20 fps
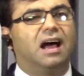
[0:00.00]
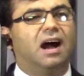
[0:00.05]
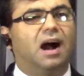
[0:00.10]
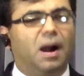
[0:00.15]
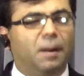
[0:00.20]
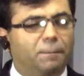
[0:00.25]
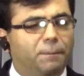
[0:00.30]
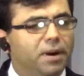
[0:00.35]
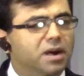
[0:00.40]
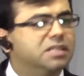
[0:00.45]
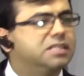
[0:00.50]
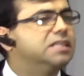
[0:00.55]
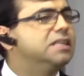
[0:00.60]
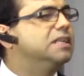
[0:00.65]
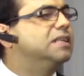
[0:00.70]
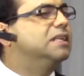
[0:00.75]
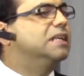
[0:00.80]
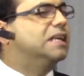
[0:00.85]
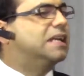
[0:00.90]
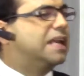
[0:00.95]
A
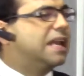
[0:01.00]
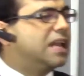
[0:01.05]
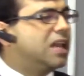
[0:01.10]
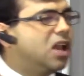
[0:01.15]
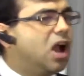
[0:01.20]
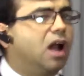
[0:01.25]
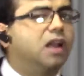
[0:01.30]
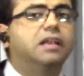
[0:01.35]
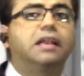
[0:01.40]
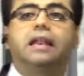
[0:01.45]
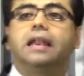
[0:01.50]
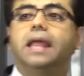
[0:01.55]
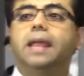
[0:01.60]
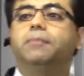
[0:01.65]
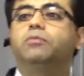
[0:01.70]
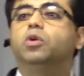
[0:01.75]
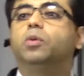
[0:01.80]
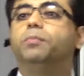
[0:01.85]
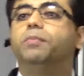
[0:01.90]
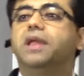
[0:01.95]
person cannot
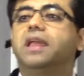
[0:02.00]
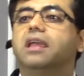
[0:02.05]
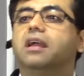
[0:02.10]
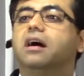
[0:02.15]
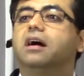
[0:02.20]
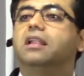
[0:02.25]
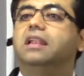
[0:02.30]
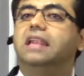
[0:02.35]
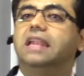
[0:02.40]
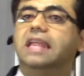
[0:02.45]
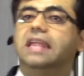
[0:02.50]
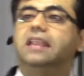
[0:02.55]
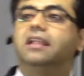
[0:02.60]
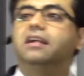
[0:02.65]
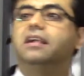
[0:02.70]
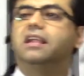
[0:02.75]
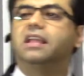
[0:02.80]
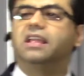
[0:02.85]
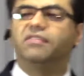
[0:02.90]
claim to be a leader